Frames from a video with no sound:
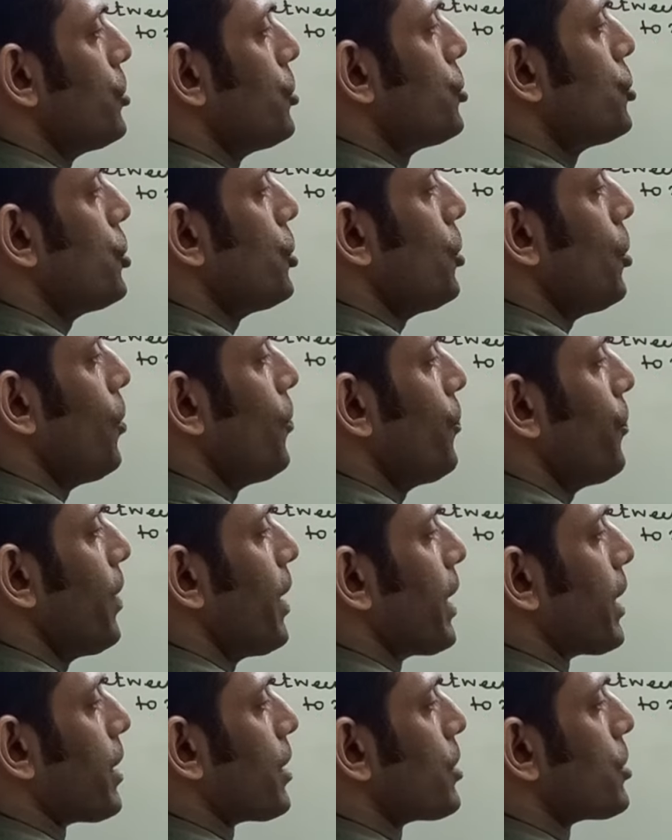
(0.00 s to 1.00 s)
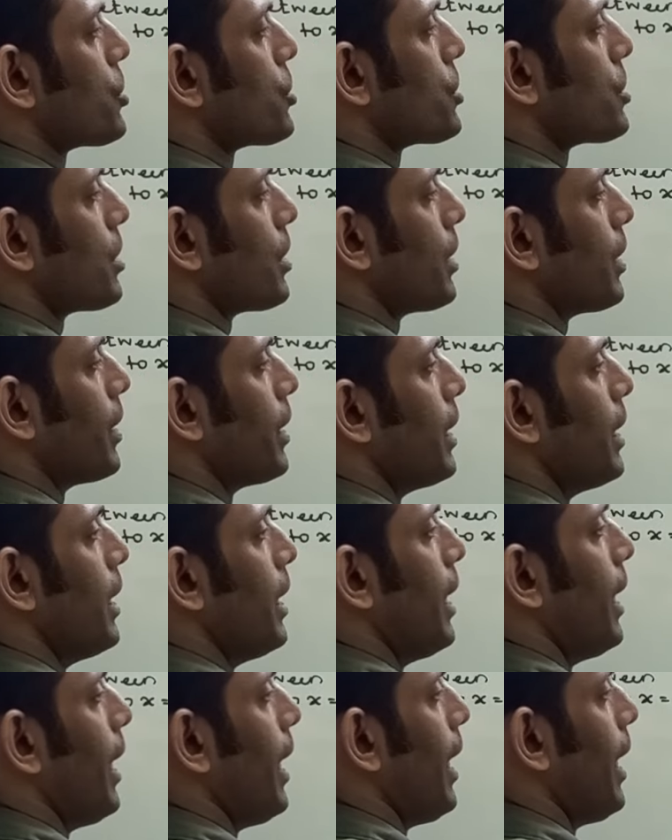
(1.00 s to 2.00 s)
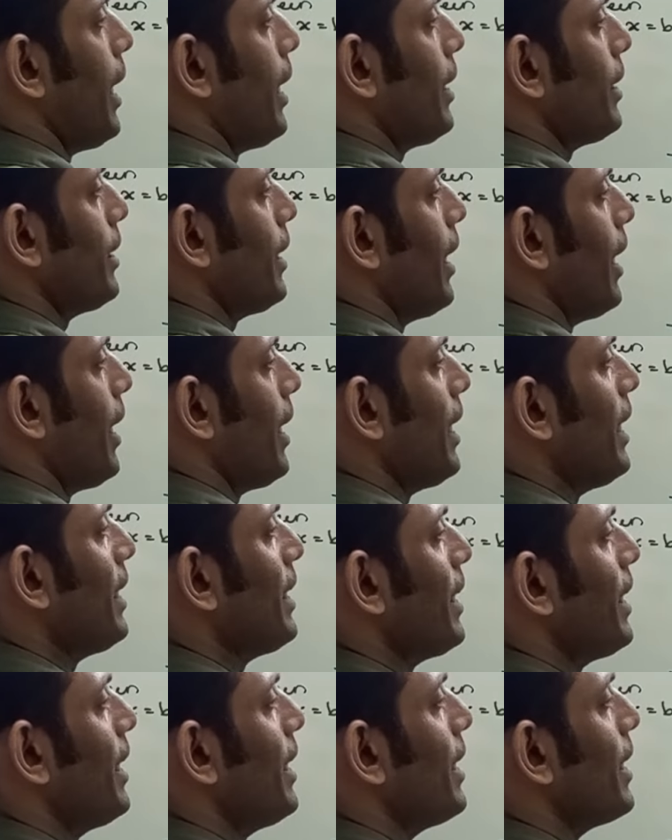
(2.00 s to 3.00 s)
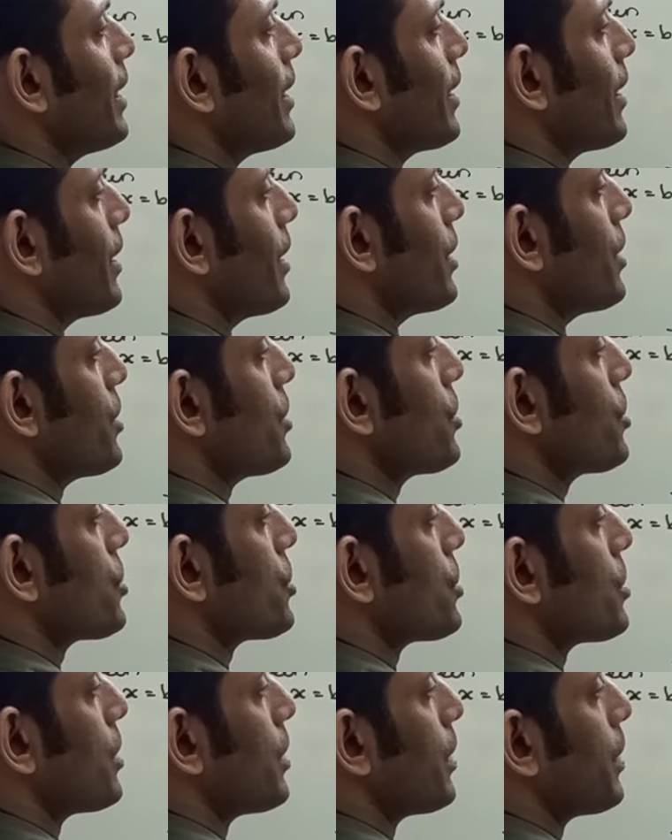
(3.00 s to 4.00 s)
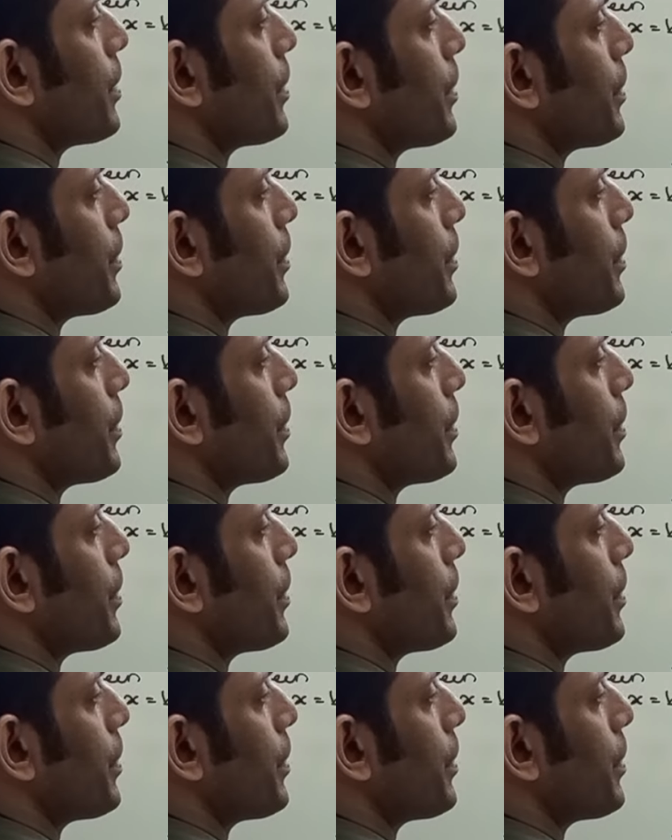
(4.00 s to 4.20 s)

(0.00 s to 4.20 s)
g of x and the height here is